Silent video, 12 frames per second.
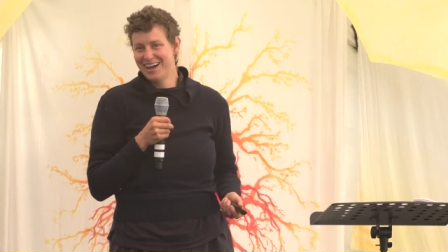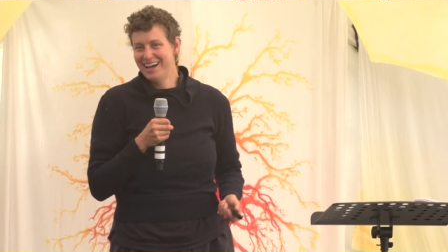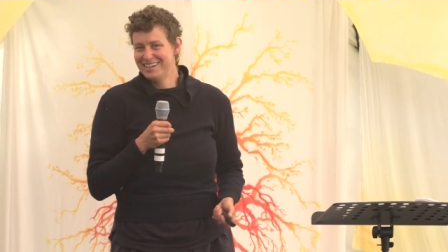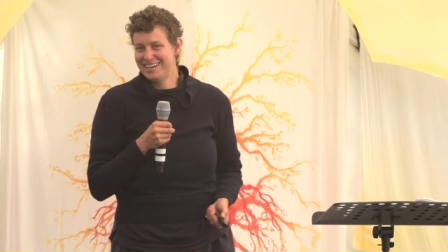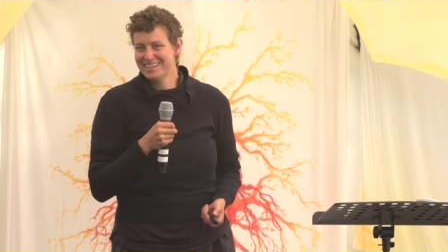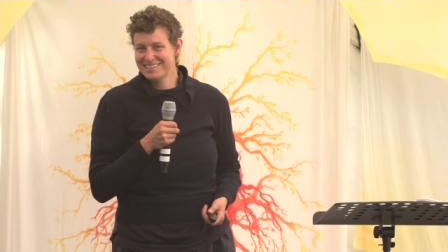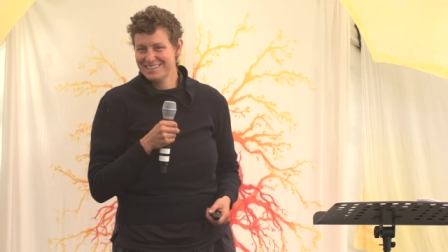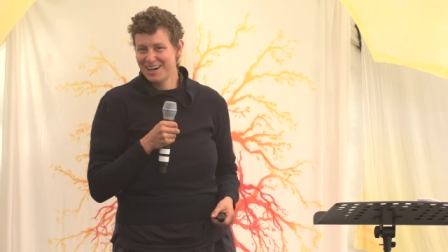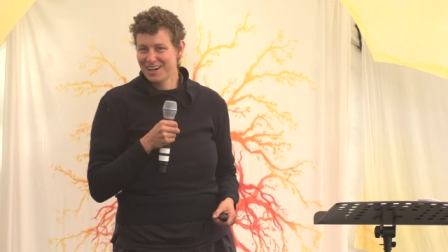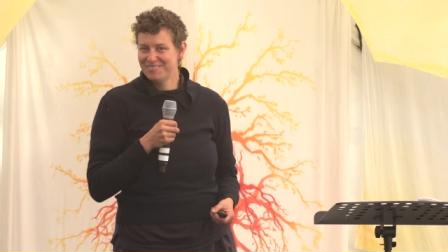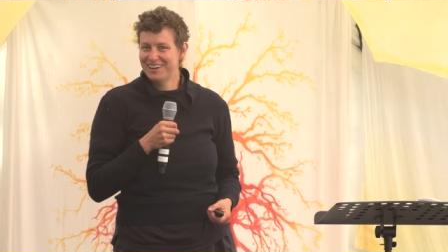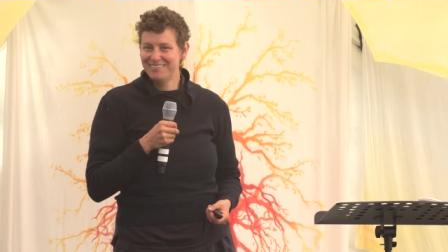context to
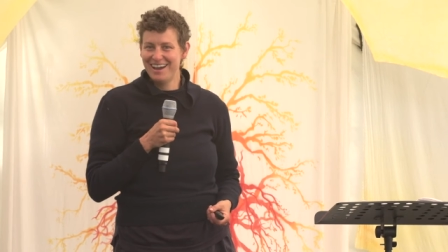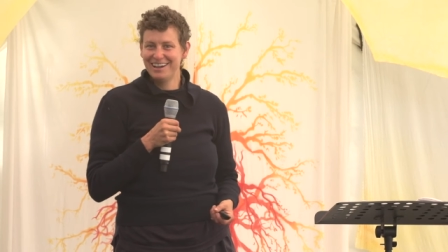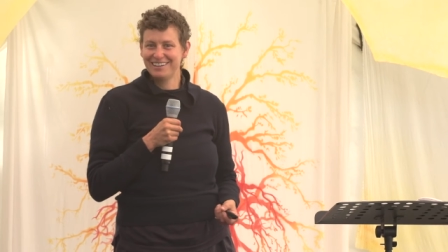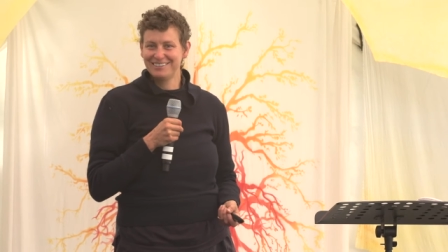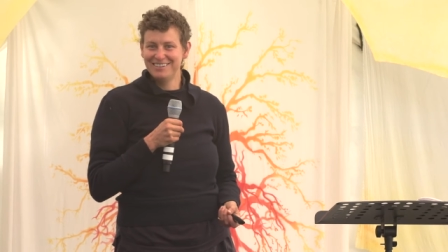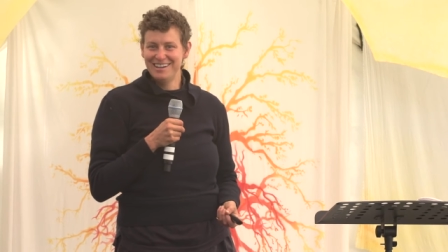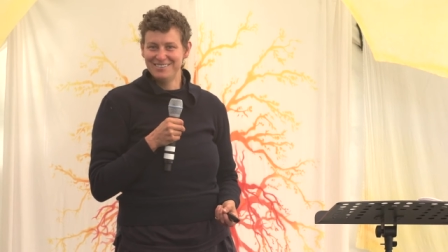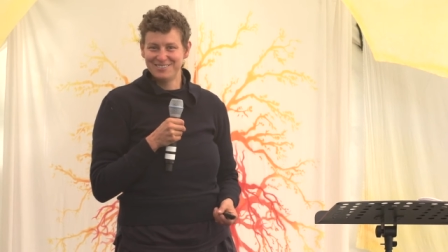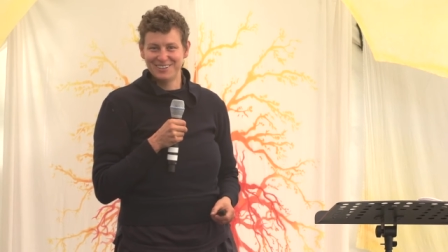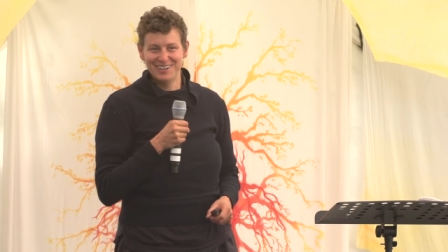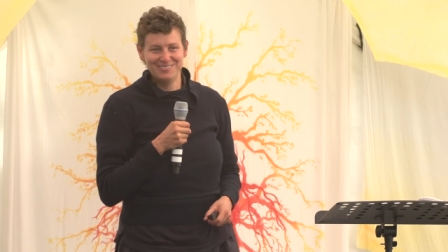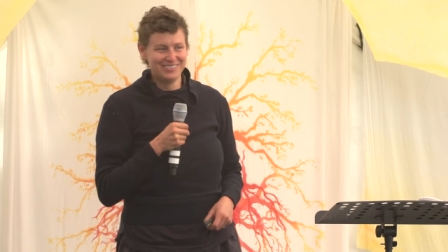talk about radical land
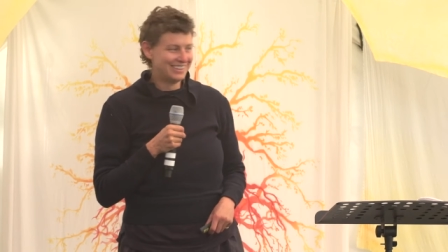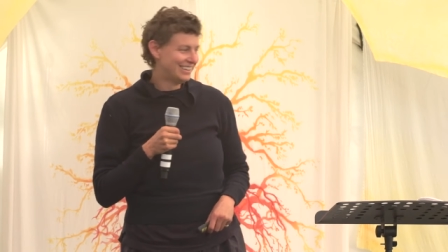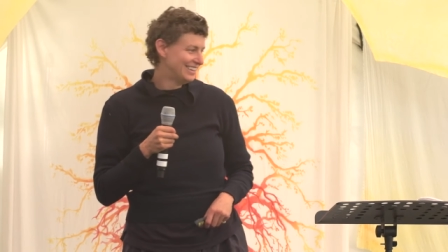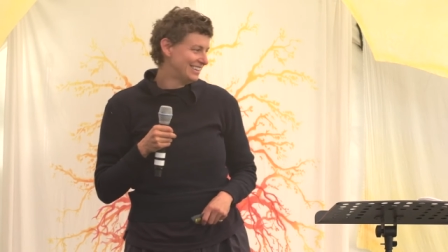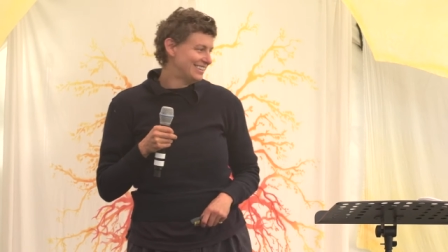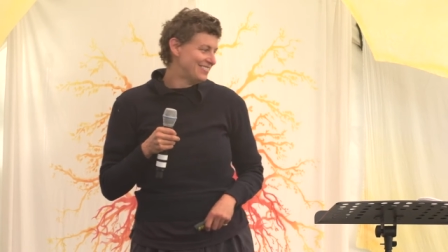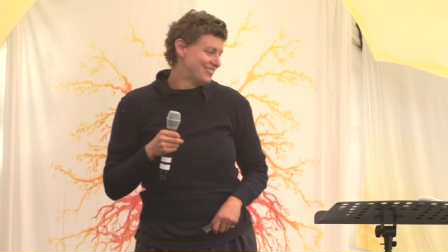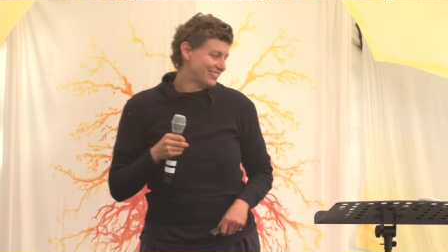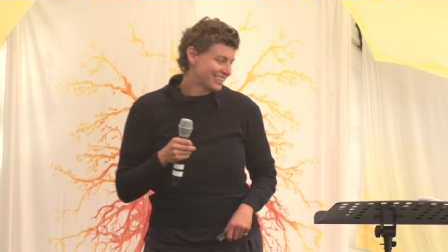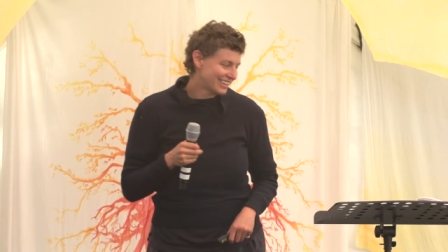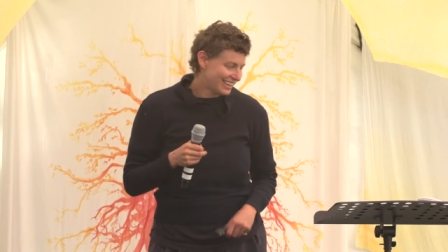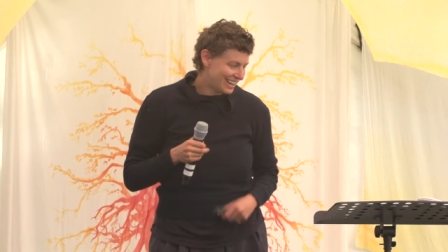reform.
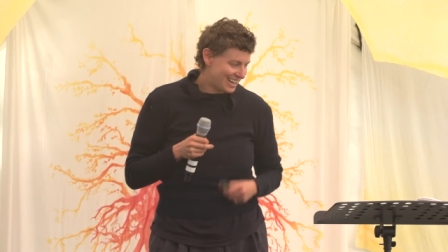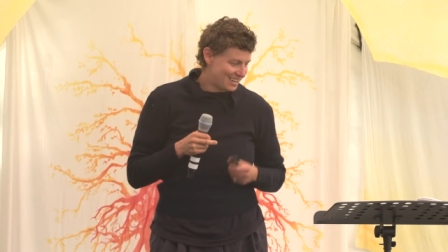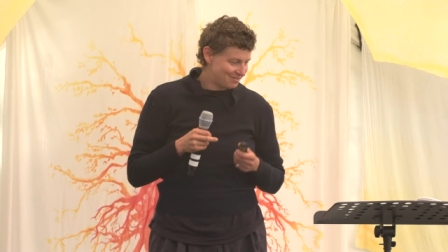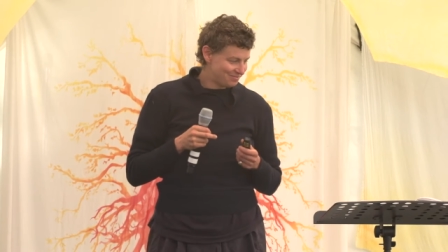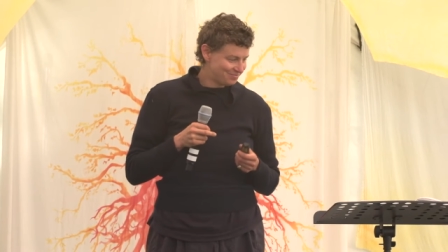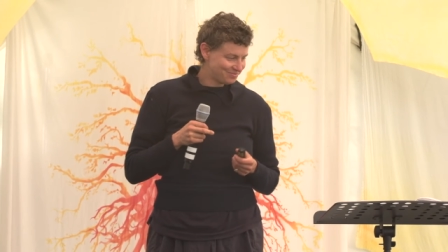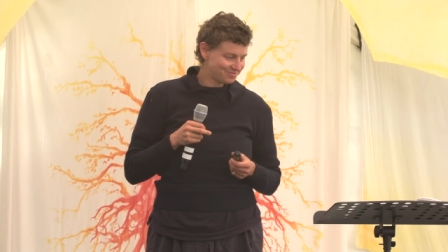Um,